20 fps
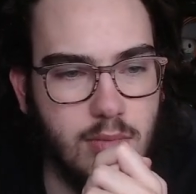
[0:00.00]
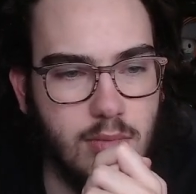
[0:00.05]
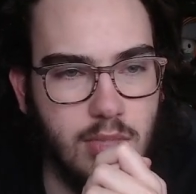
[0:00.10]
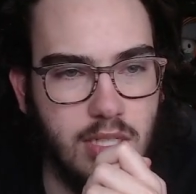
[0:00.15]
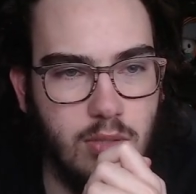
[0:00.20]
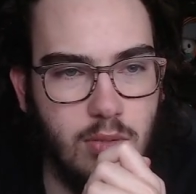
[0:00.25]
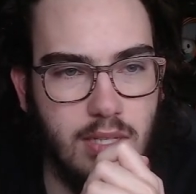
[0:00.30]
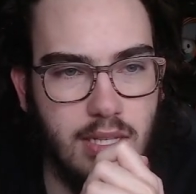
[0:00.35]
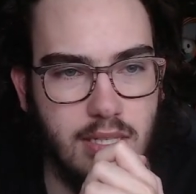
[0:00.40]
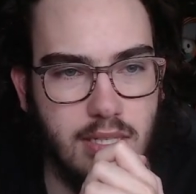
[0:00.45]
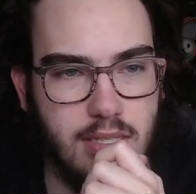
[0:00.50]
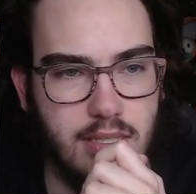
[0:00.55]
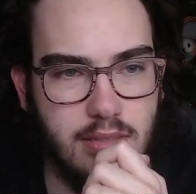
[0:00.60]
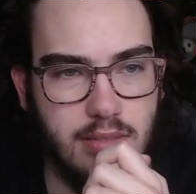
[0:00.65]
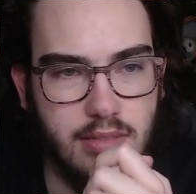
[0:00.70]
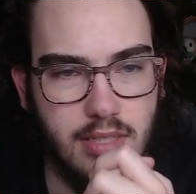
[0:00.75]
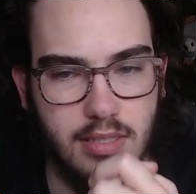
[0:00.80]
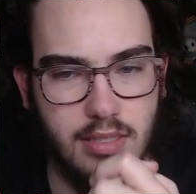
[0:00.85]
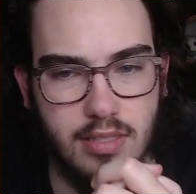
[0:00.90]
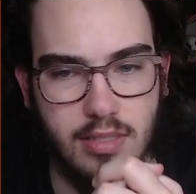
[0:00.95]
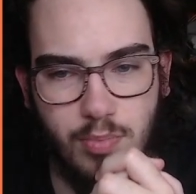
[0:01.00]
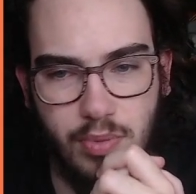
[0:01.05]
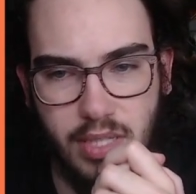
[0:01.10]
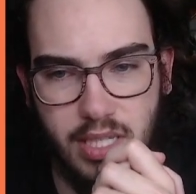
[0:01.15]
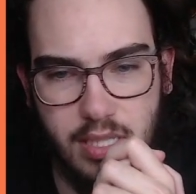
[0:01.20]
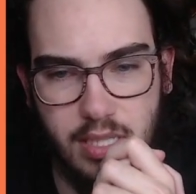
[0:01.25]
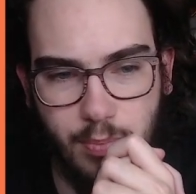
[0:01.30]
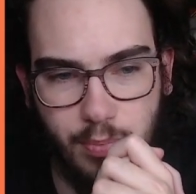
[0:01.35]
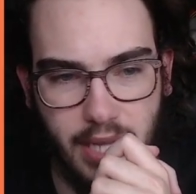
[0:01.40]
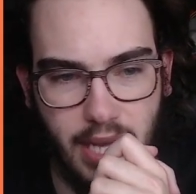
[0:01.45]
We do this
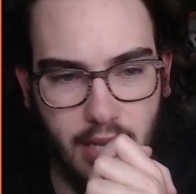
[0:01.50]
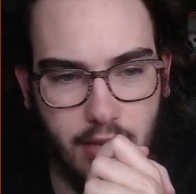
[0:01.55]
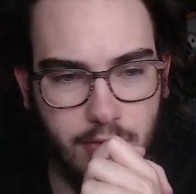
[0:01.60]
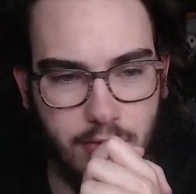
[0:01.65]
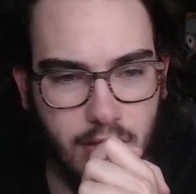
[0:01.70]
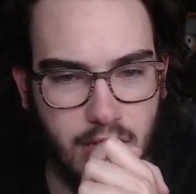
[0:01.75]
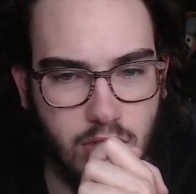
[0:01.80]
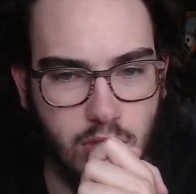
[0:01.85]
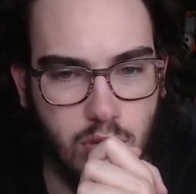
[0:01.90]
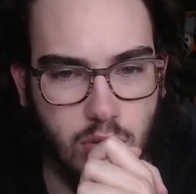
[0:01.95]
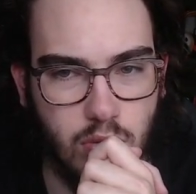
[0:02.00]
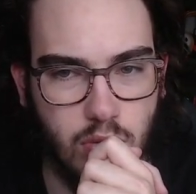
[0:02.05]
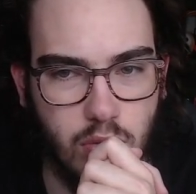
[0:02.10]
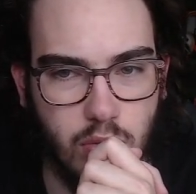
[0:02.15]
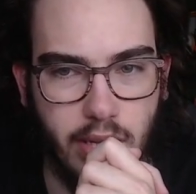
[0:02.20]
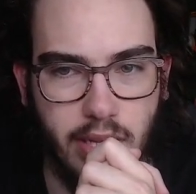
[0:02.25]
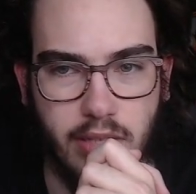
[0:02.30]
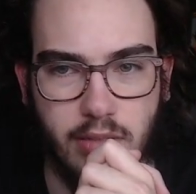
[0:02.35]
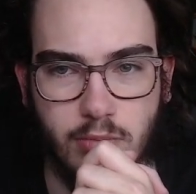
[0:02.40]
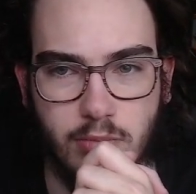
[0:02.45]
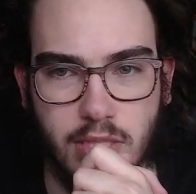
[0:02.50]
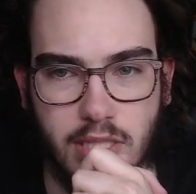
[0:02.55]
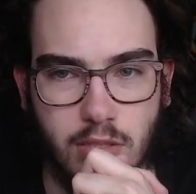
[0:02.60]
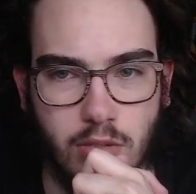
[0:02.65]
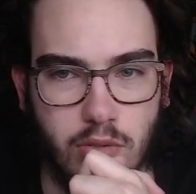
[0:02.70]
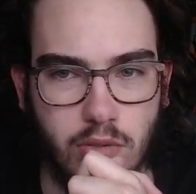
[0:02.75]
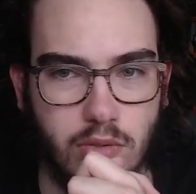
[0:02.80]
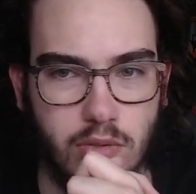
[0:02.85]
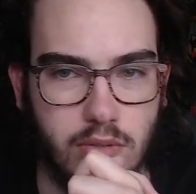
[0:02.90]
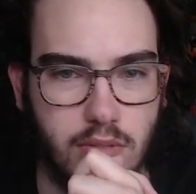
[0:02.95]
Blaze Black thing too, and we
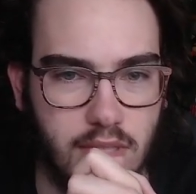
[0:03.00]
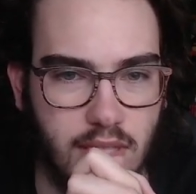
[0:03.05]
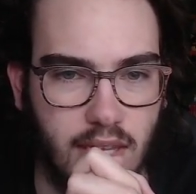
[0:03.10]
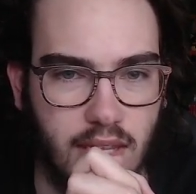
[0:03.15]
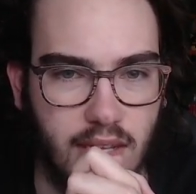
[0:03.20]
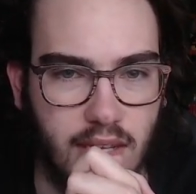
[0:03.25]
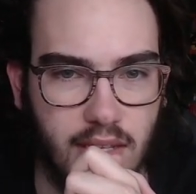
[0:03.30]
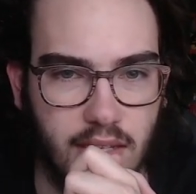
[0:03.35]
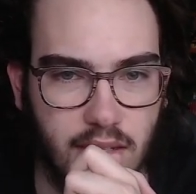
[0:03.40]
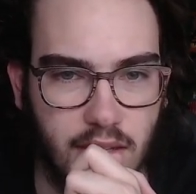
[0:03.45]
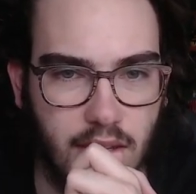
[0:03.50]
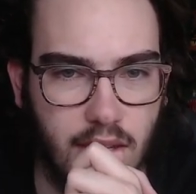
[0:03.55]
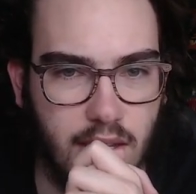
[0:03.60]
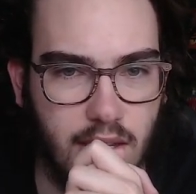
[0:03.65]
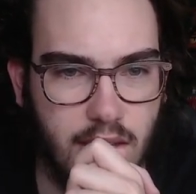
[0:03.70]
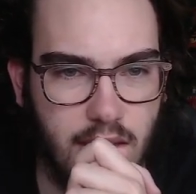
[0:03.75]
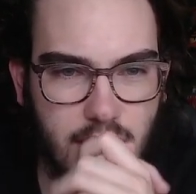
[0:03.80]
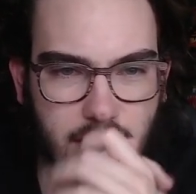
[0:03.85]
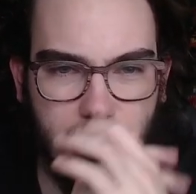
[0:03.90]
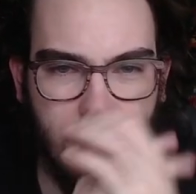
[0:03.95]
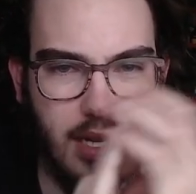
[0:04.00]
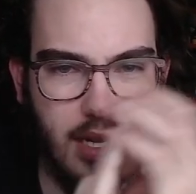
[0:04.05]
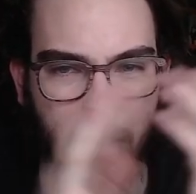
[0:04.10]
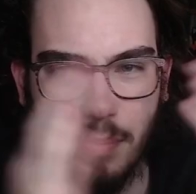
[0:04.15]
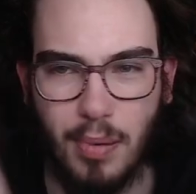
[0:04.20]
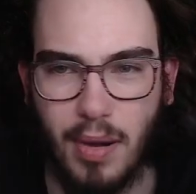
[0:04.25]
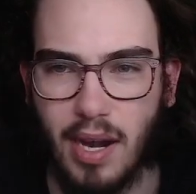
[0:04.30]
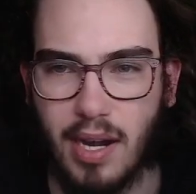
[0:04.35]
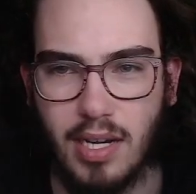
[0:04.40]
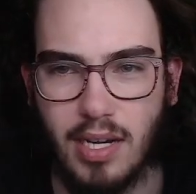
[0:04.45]
lose, and
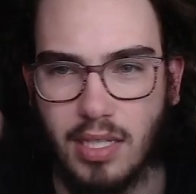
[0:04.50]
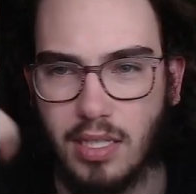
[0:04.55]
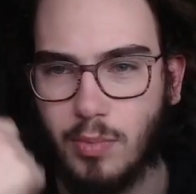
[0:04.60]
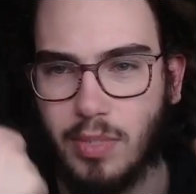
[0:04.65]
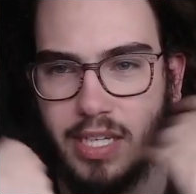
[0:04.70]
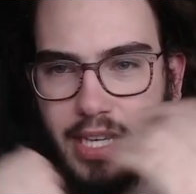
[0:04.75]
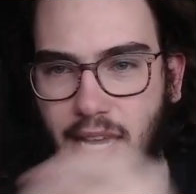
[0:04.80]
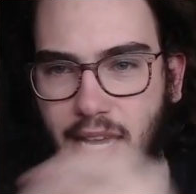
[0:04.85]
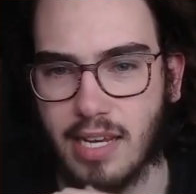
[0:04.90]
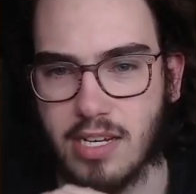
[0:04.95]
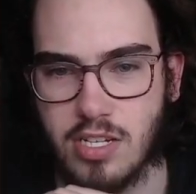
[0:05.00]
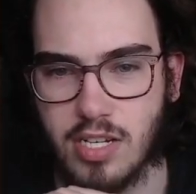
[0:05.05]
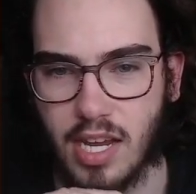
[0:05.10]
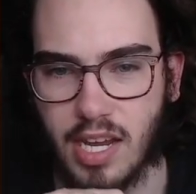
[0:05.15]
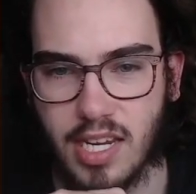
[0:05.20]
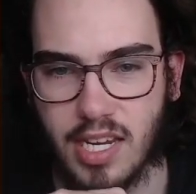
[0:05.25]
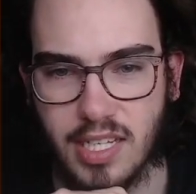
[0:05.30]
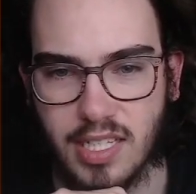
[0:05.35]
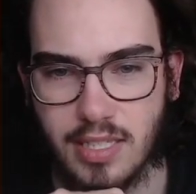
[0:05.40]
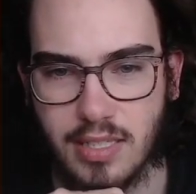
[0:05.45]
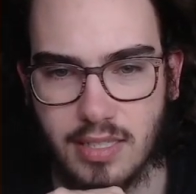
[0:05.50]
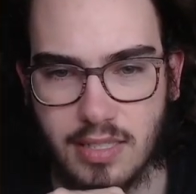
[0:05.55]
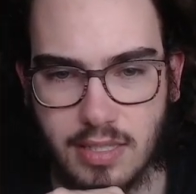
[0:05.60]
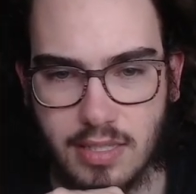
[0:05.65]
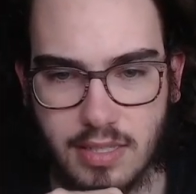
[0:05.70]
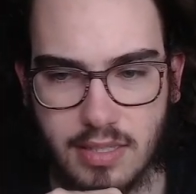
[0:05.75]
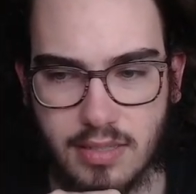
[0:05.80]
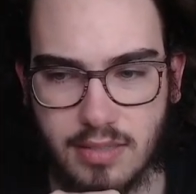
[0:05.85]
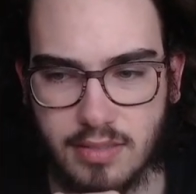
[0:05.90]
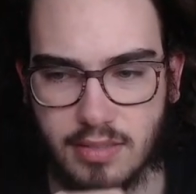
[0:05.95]
apparently we get
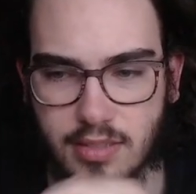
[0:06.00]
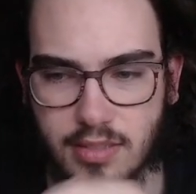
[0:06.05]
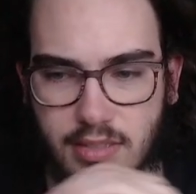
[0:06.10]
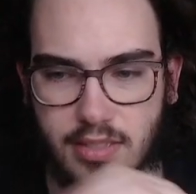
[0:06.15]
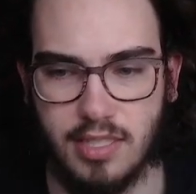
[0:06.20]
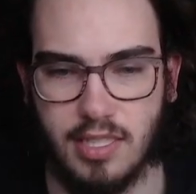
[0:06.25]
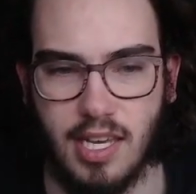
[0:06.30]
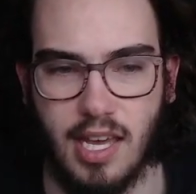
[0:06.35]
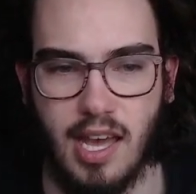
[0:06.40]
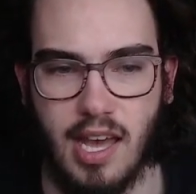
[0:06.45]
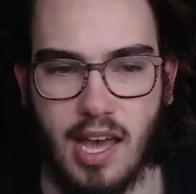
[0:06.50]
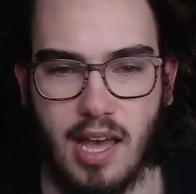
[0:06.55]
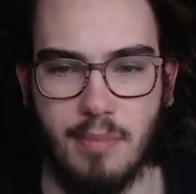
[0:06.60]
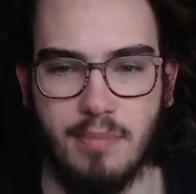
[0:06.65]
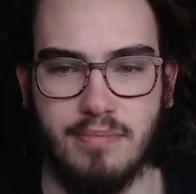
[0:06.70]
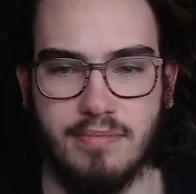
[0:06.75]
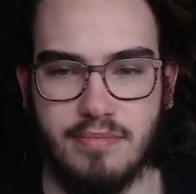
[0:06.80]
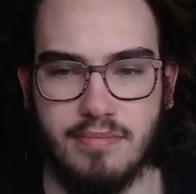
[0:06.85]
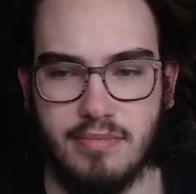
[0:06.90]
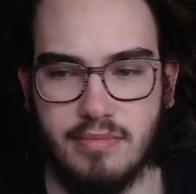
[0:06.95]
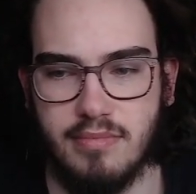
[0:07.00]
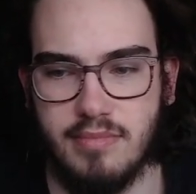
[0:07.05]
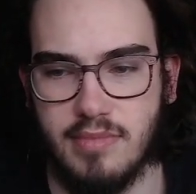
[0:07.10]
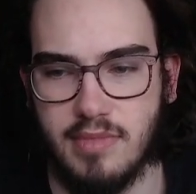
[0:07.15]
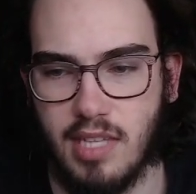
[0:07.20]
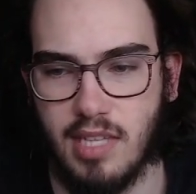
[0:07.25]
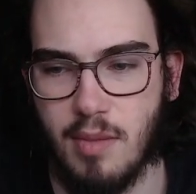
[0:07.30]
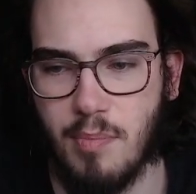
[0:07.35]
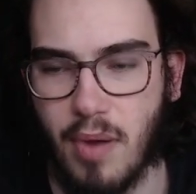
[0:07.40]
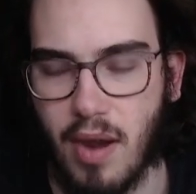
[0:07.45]
shinies. Yeah,
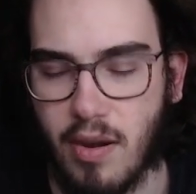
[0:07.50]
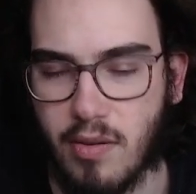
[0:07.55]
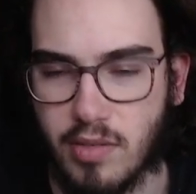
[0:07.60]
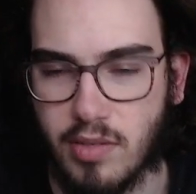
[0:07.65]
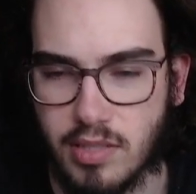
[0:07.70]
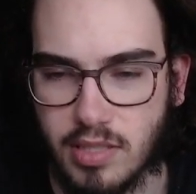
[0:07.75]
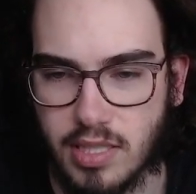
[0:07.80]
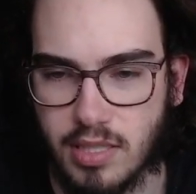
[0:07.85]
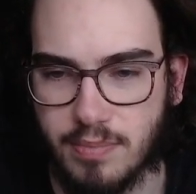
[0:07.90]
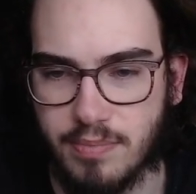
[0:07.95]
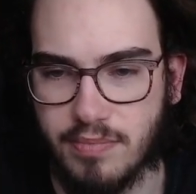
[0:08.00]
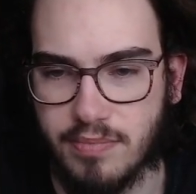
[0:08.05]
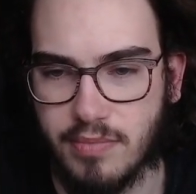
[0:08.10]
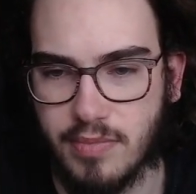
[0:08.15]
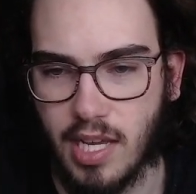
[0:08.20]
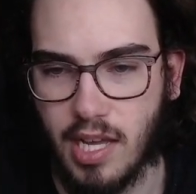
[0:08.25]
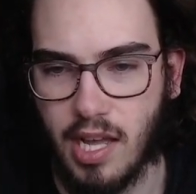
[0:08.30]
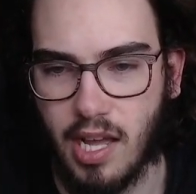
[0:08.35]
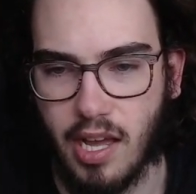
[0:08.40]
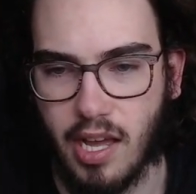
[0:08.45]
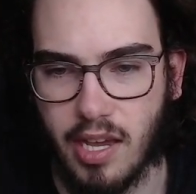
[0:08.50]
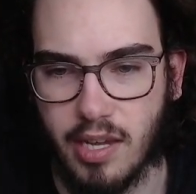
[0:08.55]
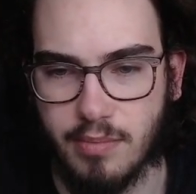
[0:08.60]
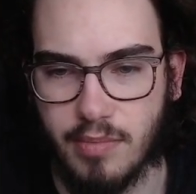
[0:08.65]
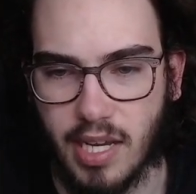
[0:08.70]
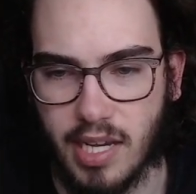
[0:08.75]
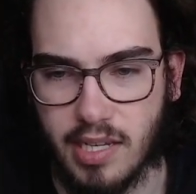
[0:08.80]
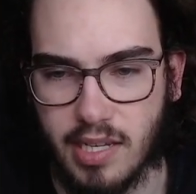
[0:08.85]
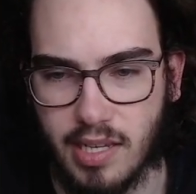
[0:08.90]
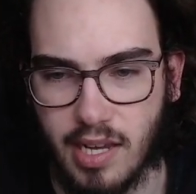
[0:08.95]
apparently. Hi,
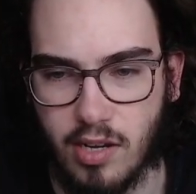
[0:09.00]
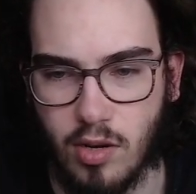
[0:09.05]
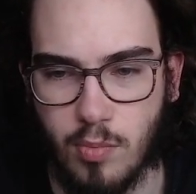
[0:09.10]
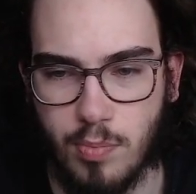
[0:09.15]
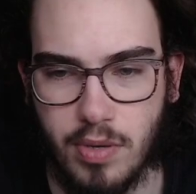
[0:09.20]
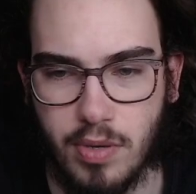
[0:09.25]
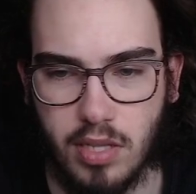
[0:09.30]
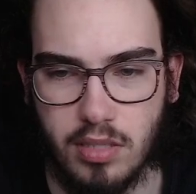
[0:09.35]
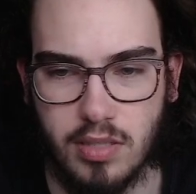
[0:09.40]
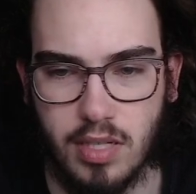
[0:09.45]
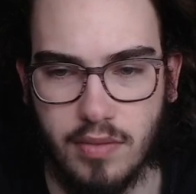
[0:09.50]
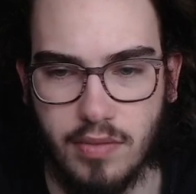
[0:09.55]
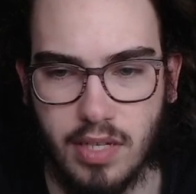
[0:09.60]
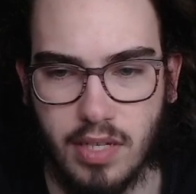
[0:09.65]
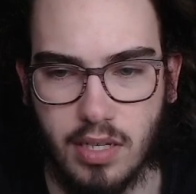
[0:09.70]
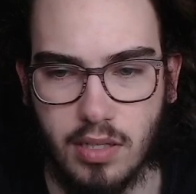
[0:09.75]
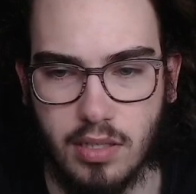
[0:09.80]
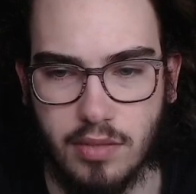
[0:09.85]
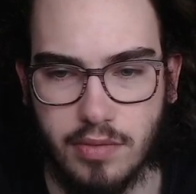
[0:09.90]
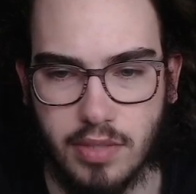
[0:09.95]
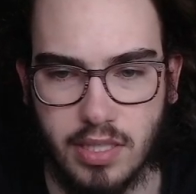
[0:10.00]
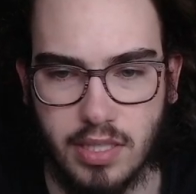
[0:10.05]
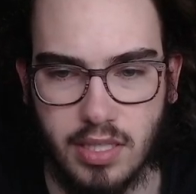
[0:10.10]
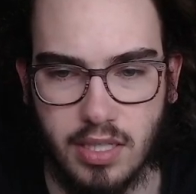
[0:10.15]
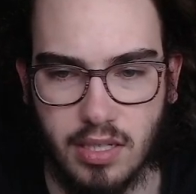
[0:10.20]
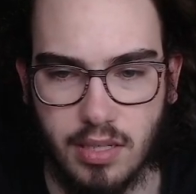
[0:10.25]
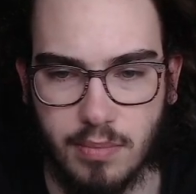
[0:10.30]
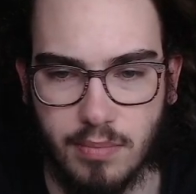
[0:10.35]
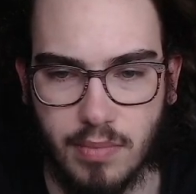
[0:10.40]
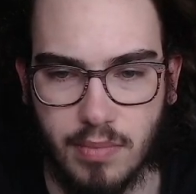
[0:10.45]
I hope y'all are having a lovely day.